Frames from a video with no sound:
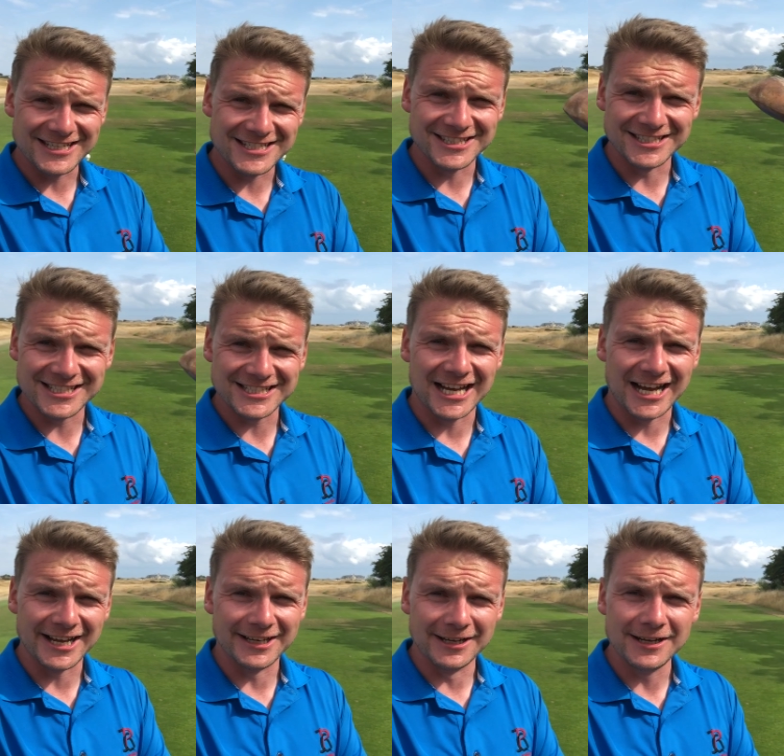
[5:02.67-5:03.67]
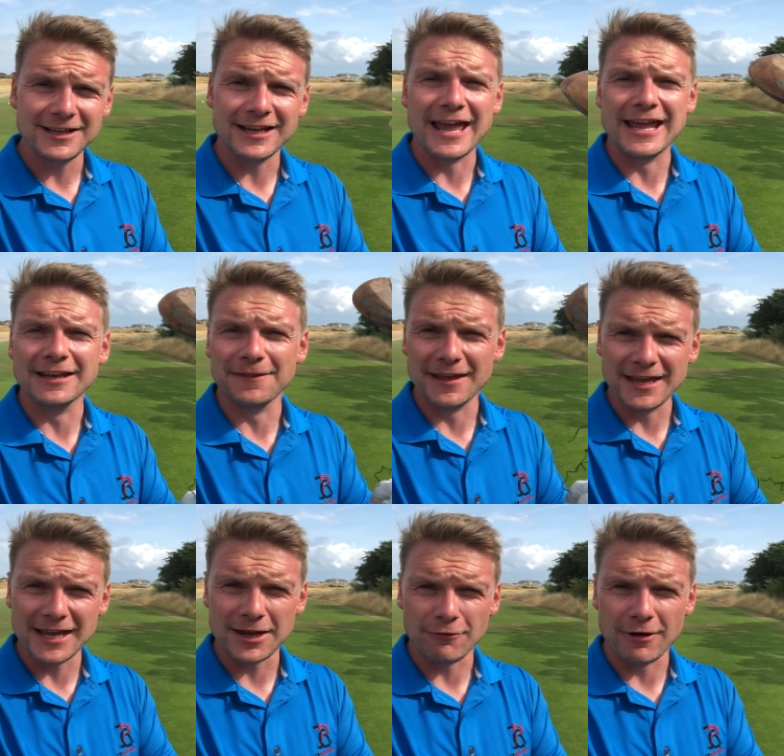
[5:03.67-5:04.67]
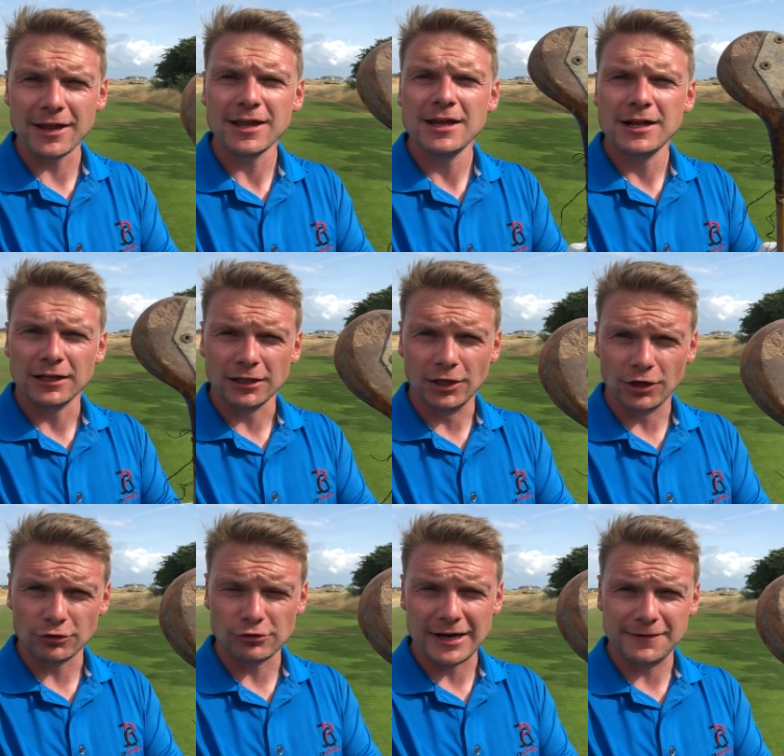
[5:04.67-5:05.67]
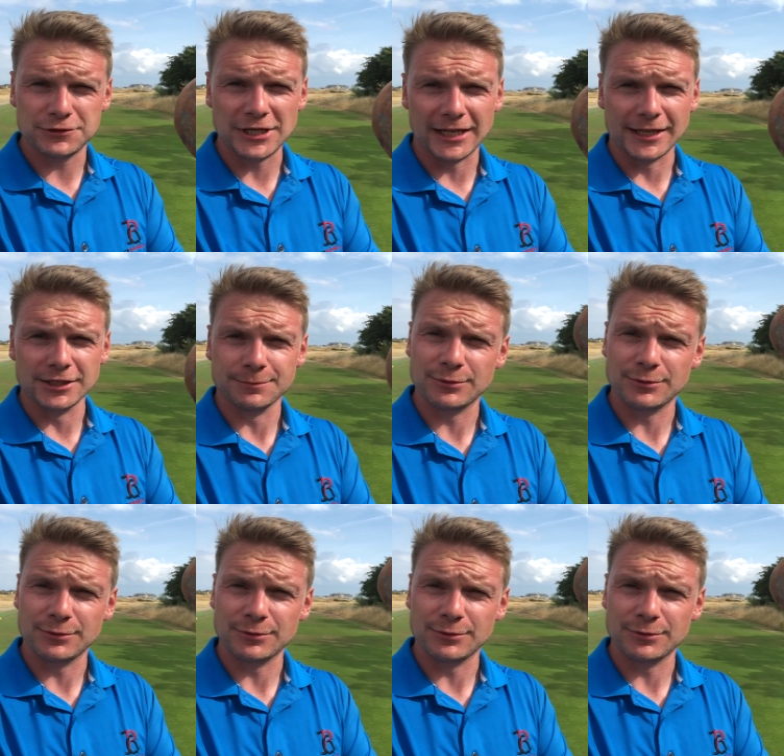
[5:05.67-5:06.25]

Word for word: is the decider in the Hickory Long Drive Challenge